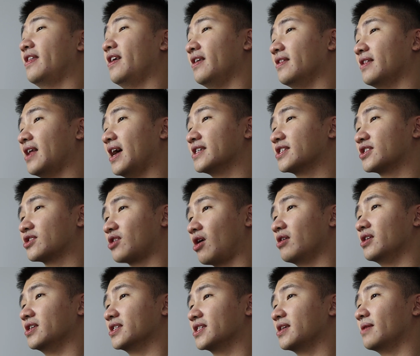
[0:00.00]
Then I
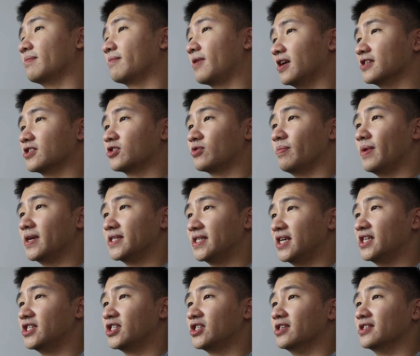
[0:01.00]
started some
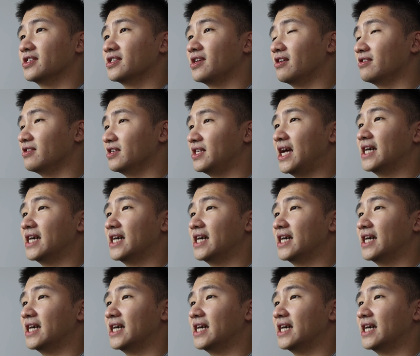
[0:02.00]
customizations on the